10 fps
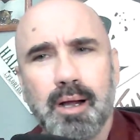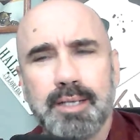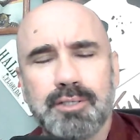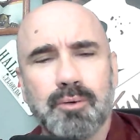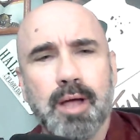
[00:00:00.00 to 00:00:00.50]
All
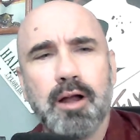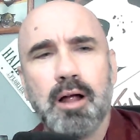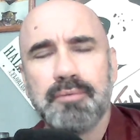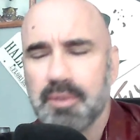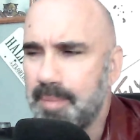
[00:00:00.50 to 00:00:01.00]
right, so right
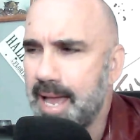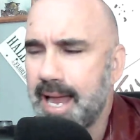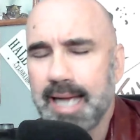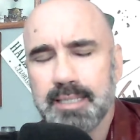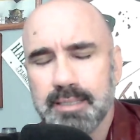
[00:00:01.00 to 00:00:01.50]
off the
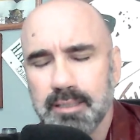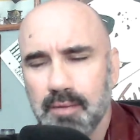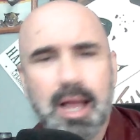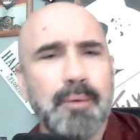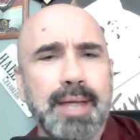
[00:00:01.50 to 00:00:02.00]
bat, I just
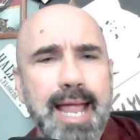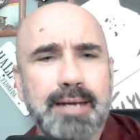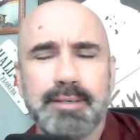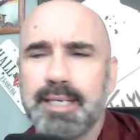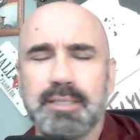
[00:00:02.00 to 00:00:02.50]
love how he
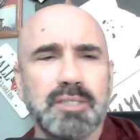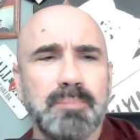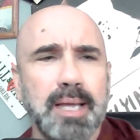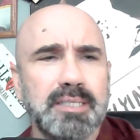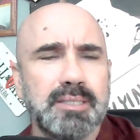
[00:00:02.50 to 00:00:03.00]
handled it.
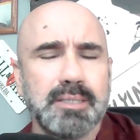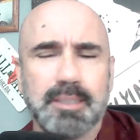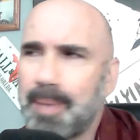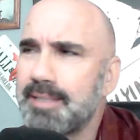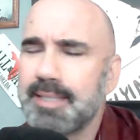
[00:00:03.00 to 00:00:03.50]
Just
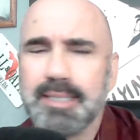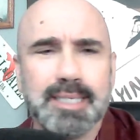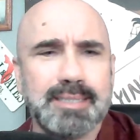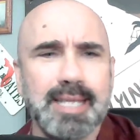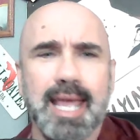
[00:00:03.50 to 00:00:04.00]

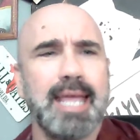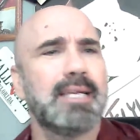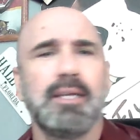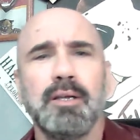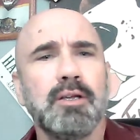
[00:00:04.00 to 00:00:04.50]
basically
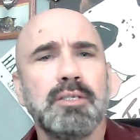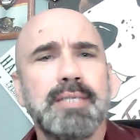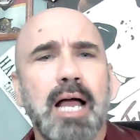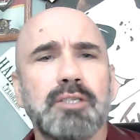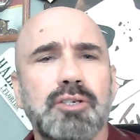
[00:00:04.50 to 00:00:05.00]
saying,
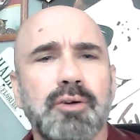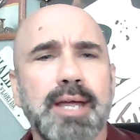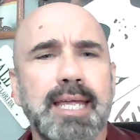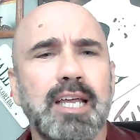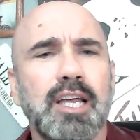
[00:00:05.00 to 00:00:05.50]
sounds
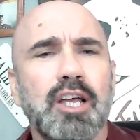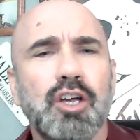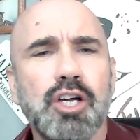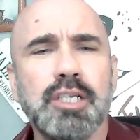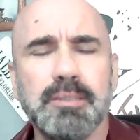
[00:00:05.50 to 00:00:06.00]
great,
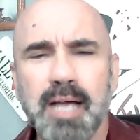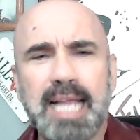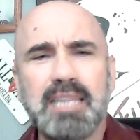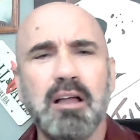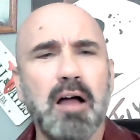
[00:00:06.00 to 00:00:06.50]
good.
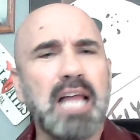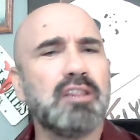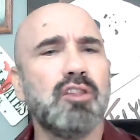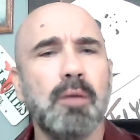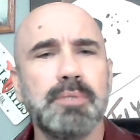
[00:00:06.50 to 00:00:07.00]
I
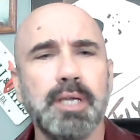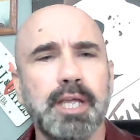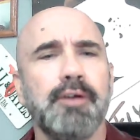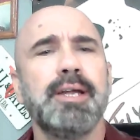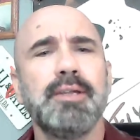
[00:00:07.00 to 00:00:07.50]
love to
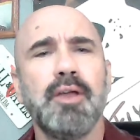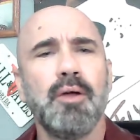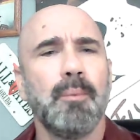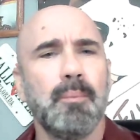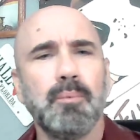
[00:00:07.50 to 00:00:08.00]
hear it.
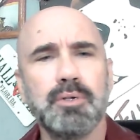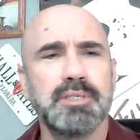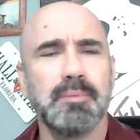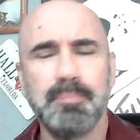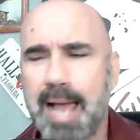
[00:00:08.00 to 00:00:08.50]
We're
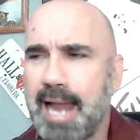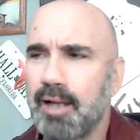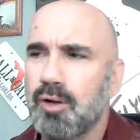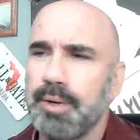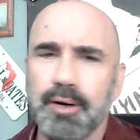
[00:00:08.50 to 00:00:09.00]

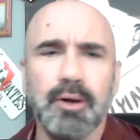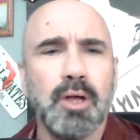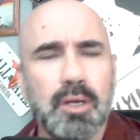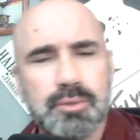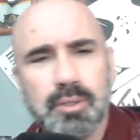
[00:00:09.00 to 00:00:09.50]
simpatico here.
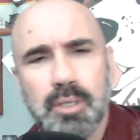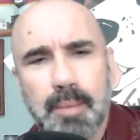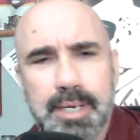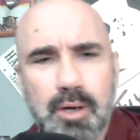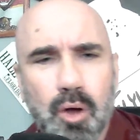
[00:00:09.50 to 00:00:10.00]
So
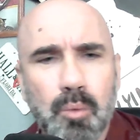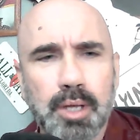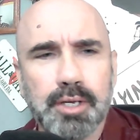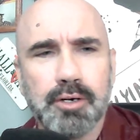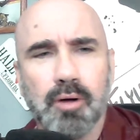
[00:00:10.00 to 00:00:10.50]
let me know
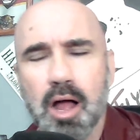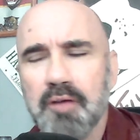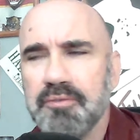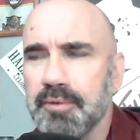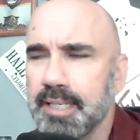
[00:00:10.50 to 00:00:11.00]
what you're
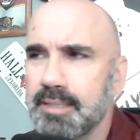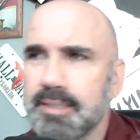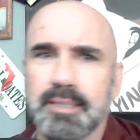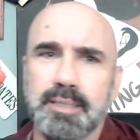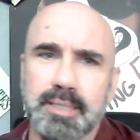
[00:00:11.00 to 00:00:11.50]
offering,
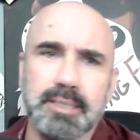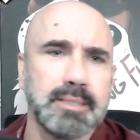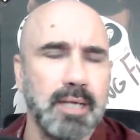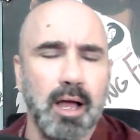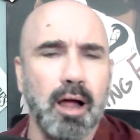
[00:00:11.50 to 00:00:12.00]
since
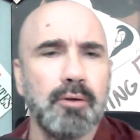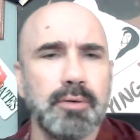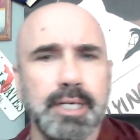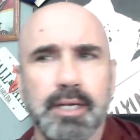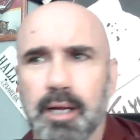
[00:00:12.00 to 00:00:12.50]
she's
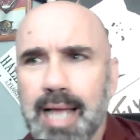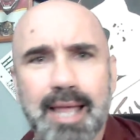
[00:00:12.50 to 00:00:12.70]
already